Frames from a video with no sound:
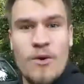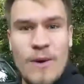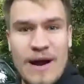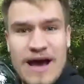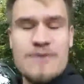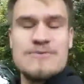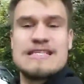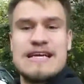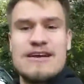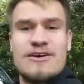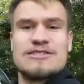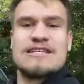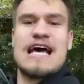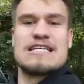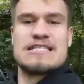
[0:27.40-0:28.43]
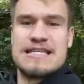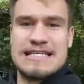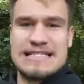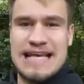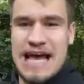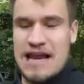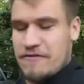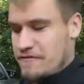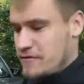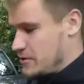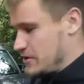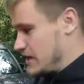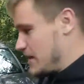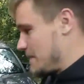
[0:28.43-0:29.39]
When I was in Los Angeles,
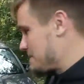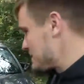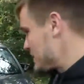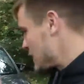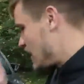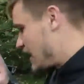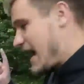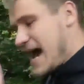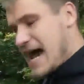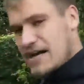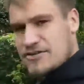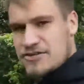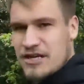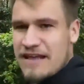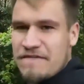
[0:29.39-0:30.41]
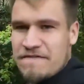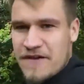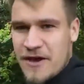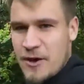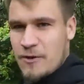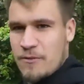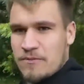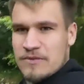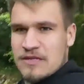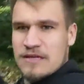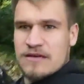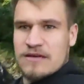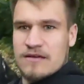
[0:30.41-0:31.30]
California, I actually filmed